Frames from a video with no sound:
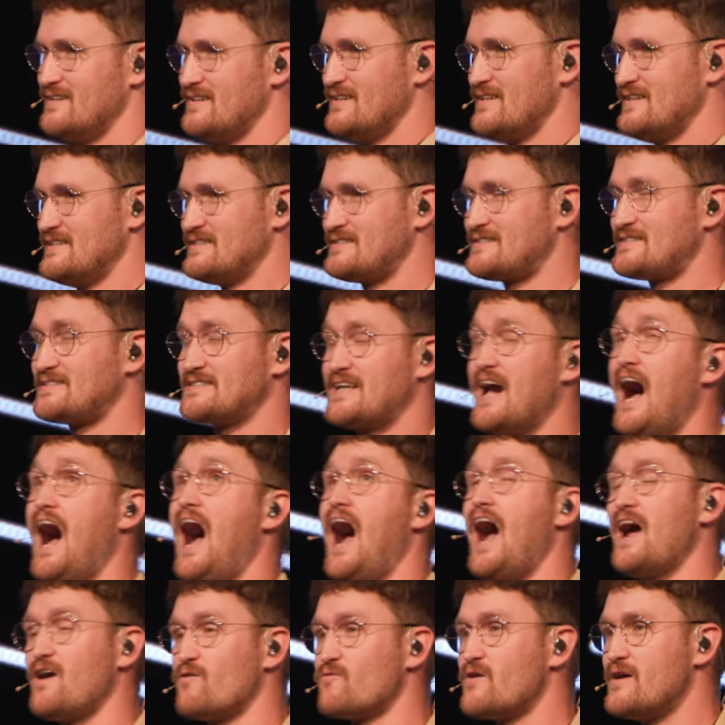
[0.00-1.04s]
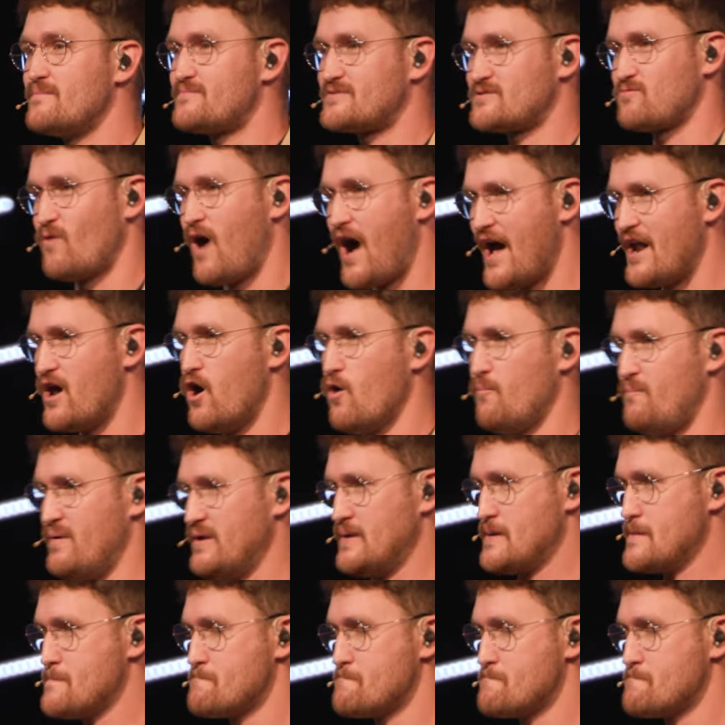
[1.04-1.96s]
Sky rips wide open.